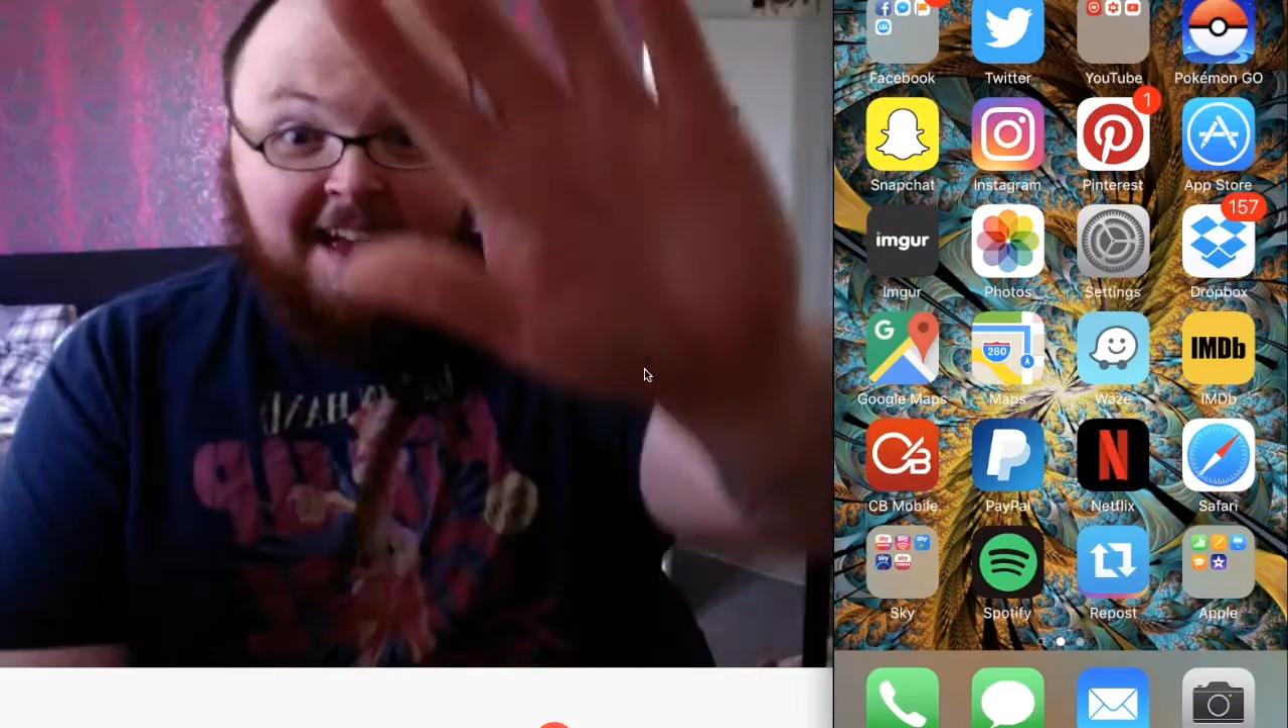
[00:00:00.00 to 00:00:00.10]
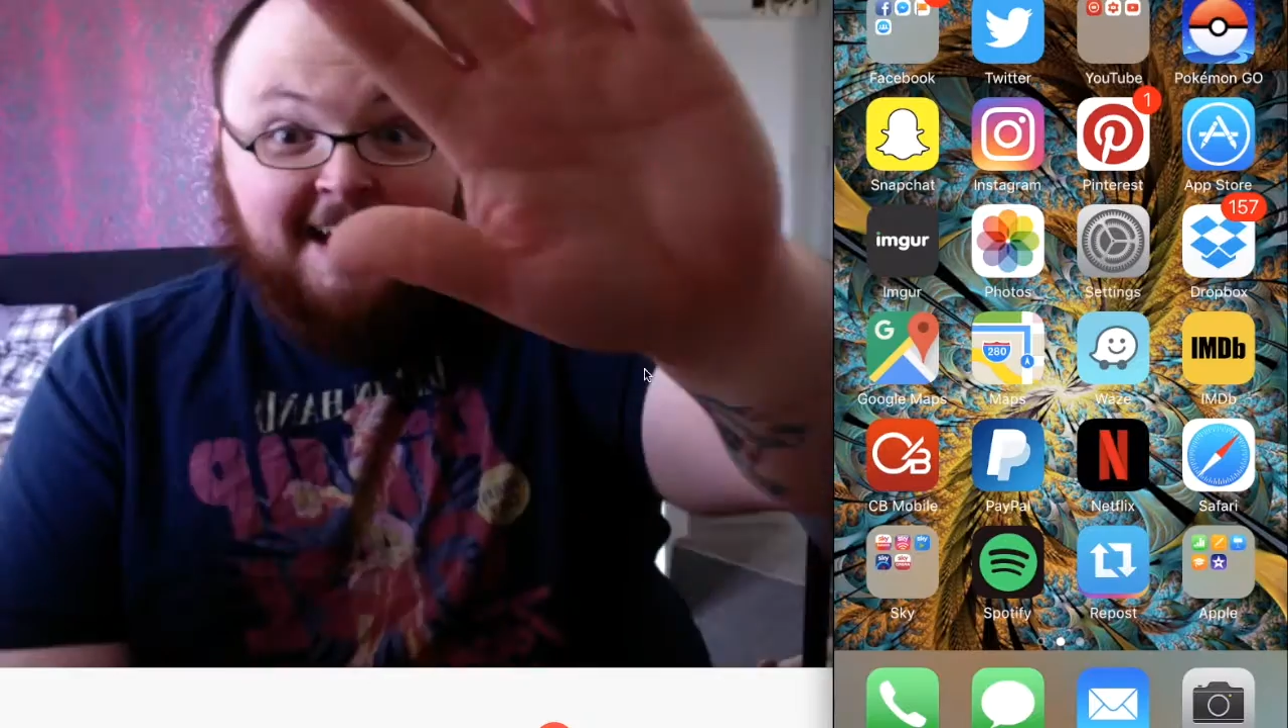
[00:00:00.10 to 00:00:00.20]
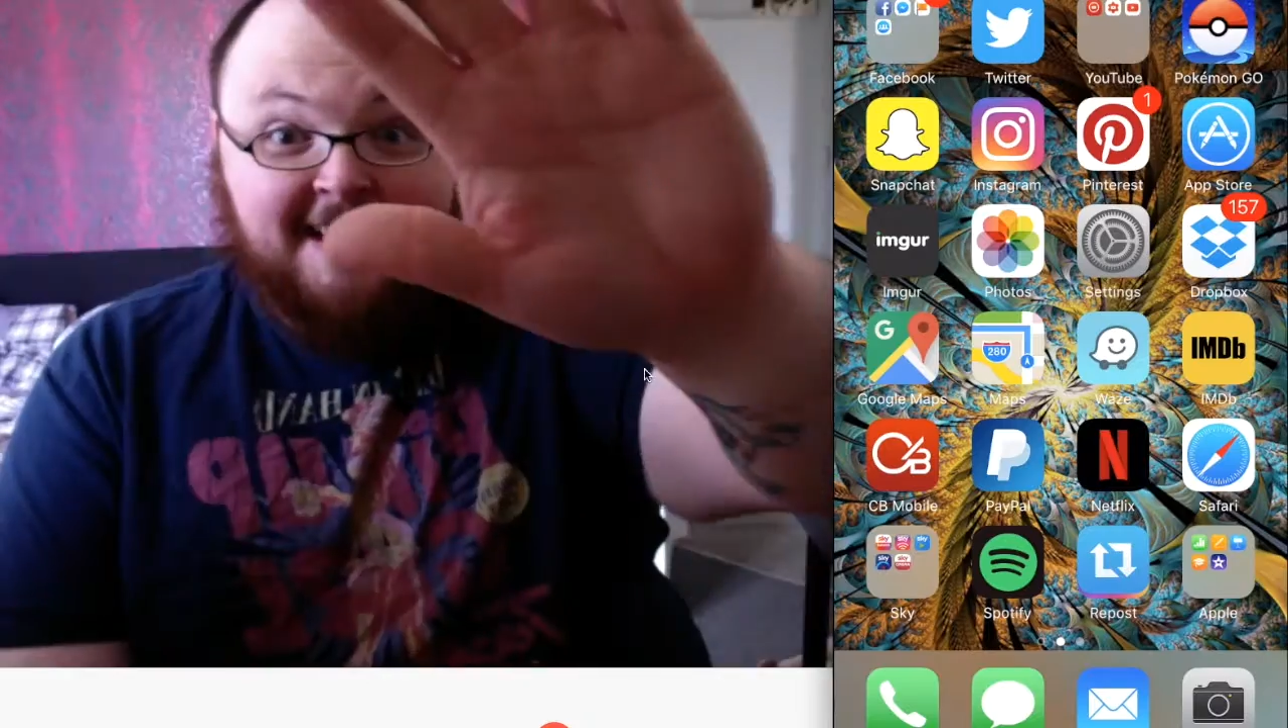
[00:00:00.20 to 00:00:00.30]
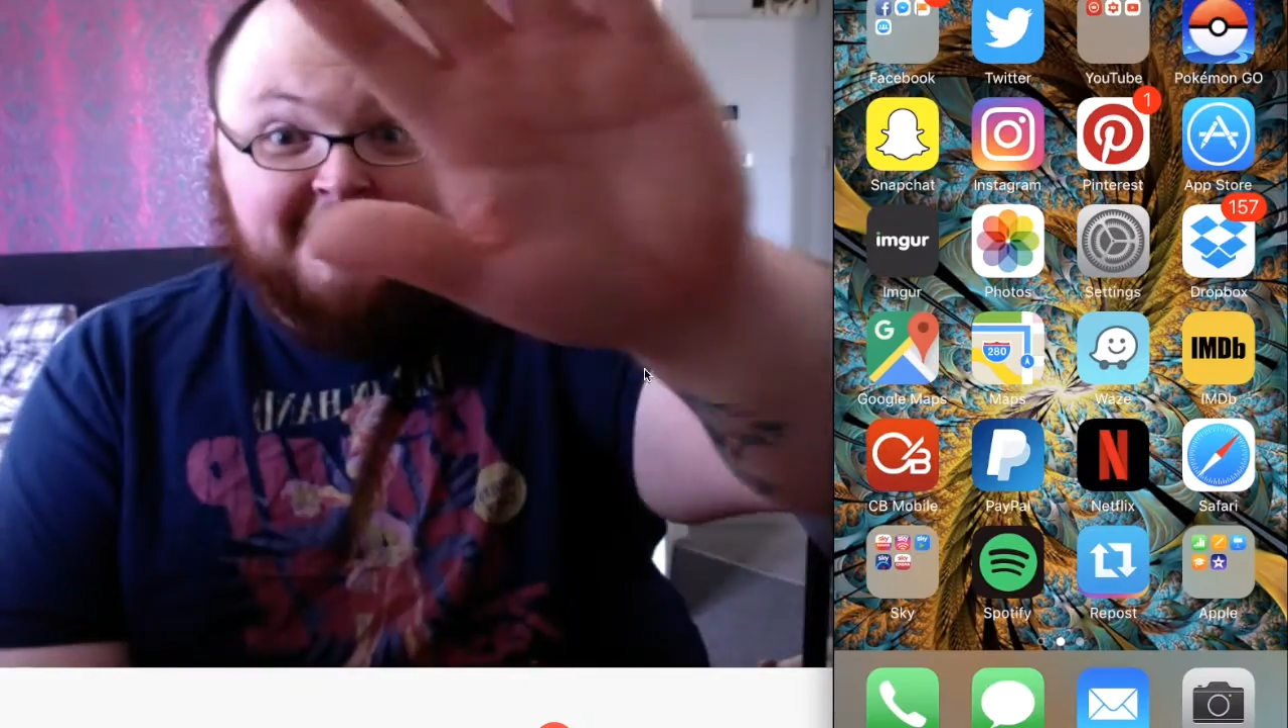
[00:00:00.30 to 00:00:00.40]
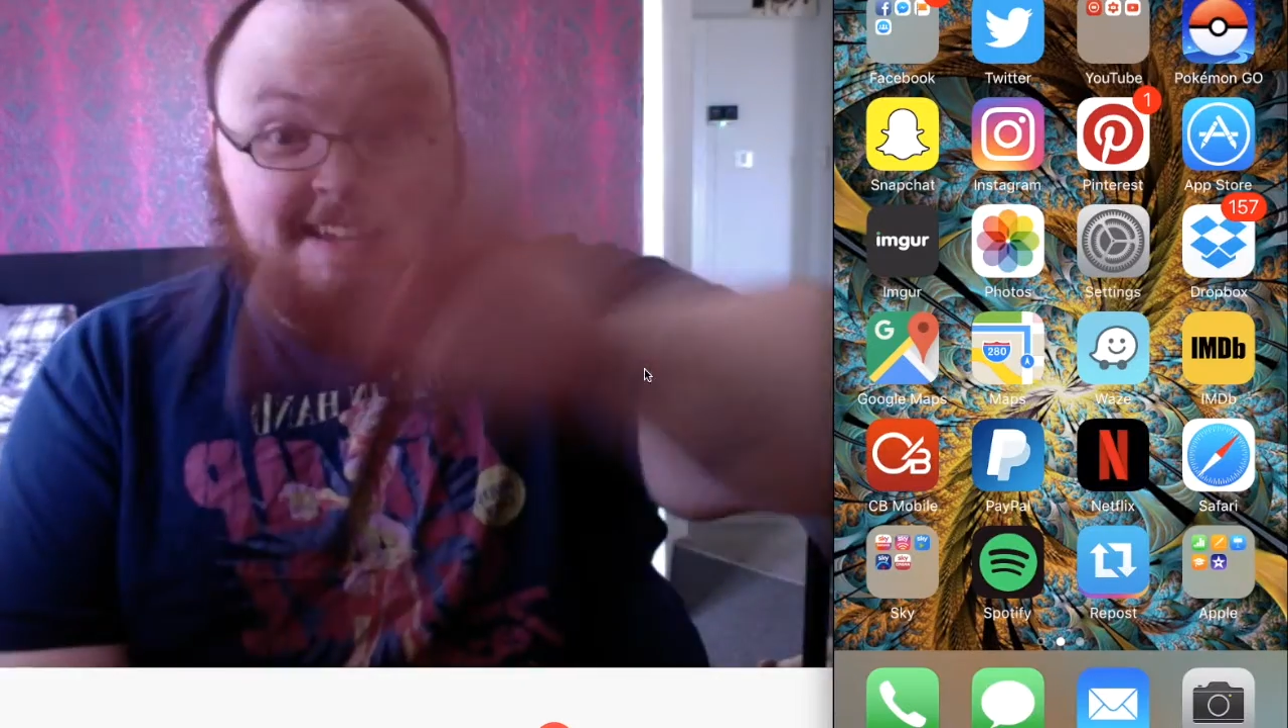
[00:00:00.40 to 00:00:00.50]

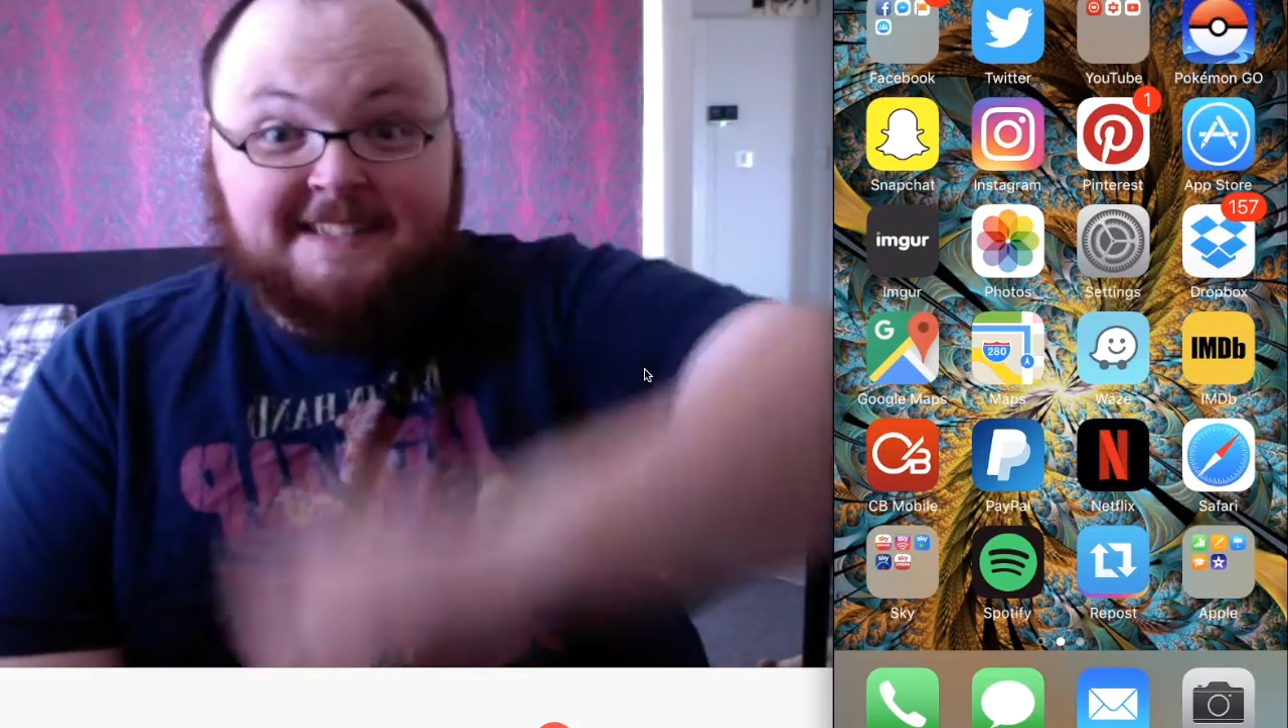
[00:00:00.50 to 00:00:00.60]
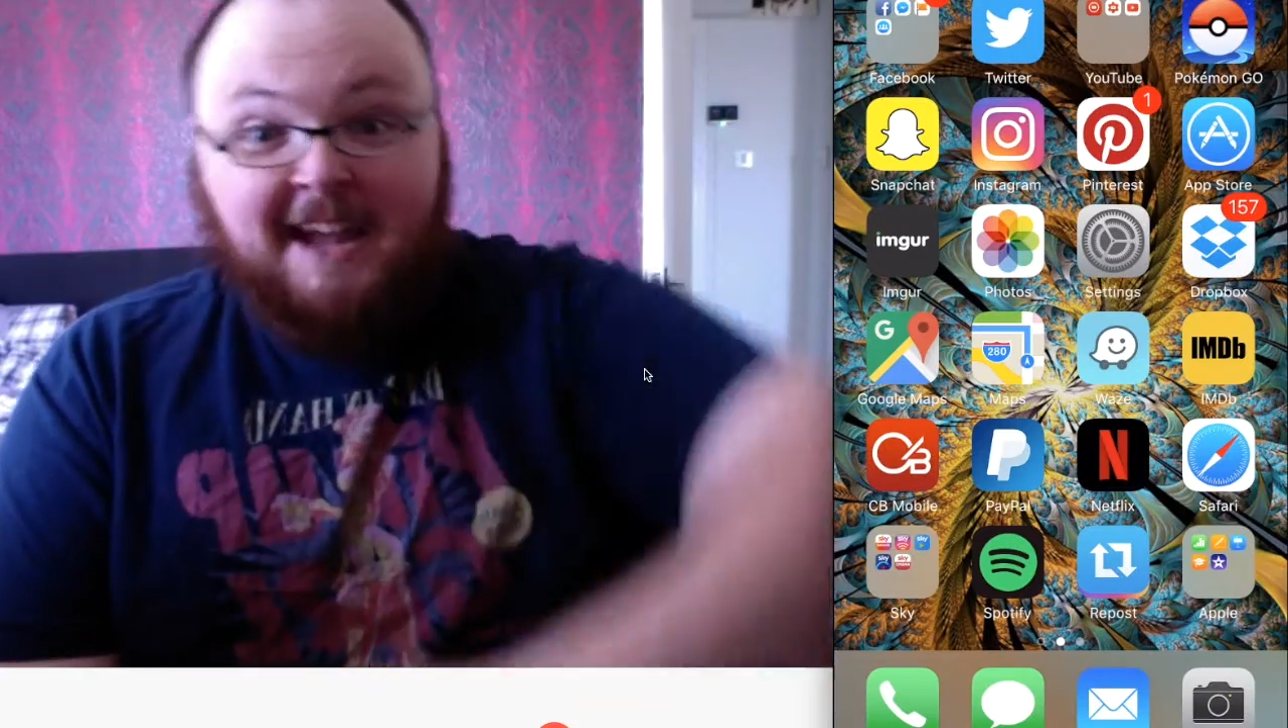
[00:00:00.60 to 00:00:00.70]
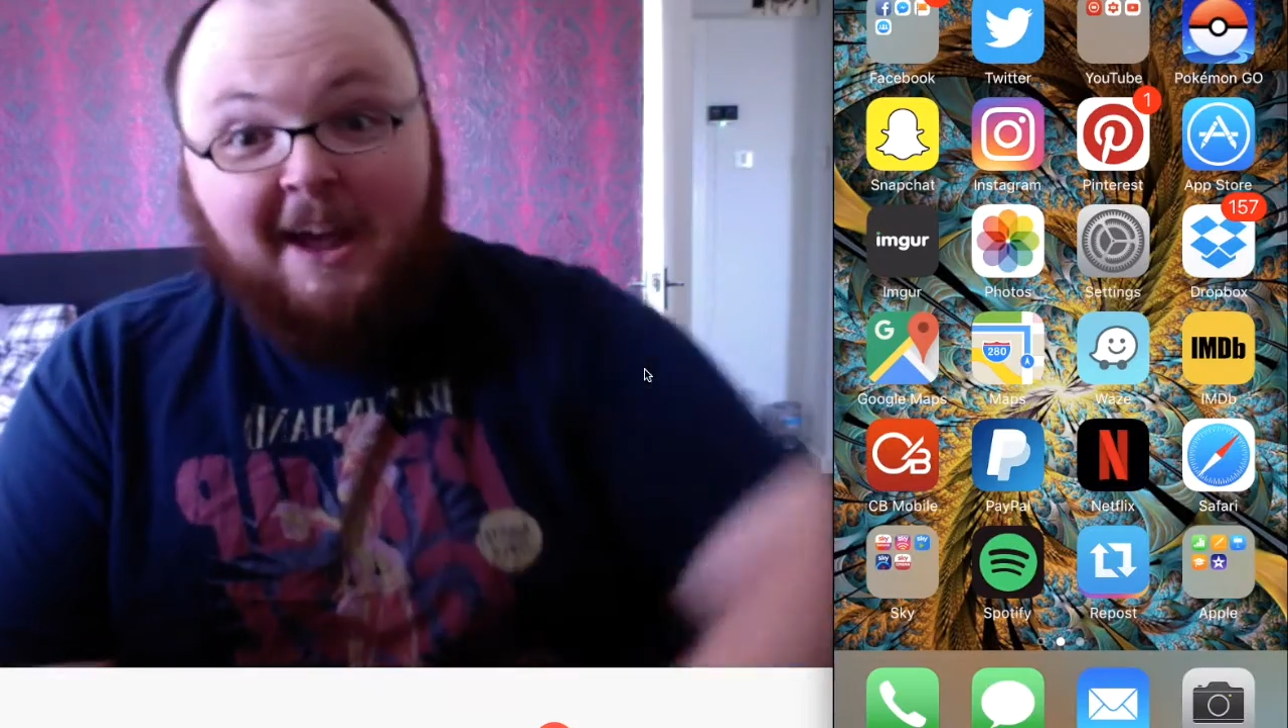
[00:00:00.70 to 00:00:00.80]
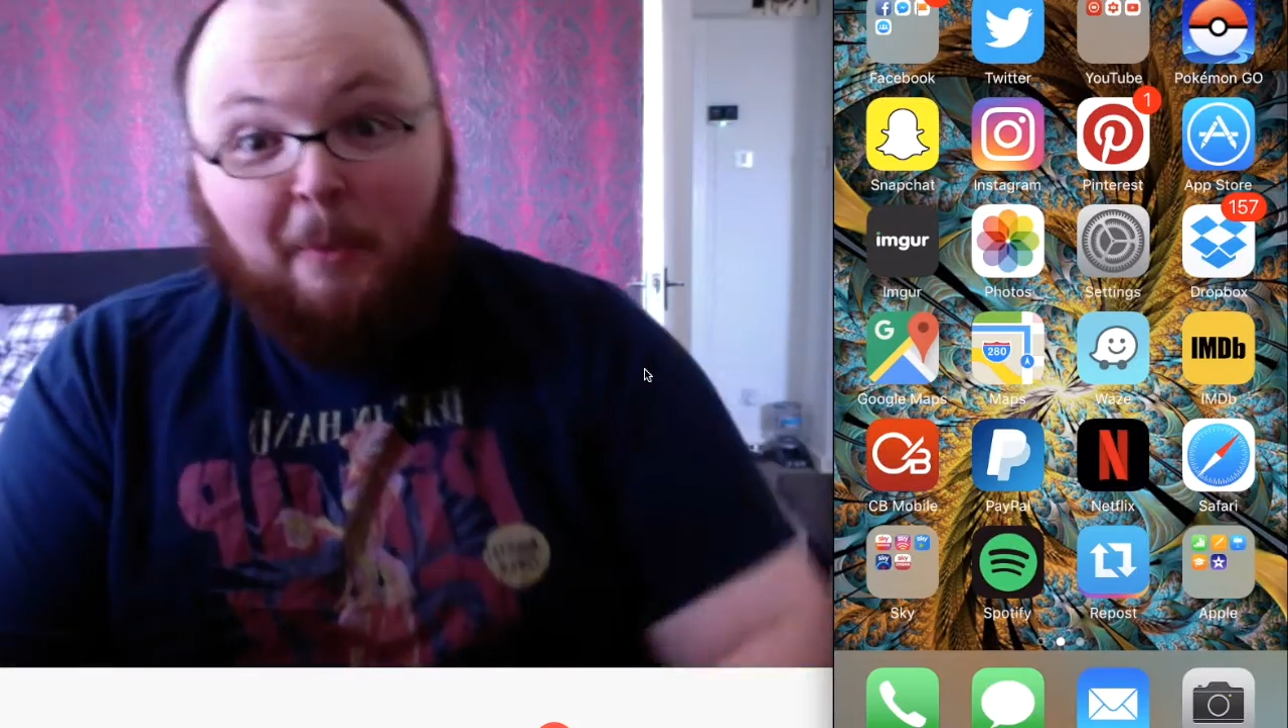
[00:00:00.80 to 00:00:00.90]
Hi Geeks, and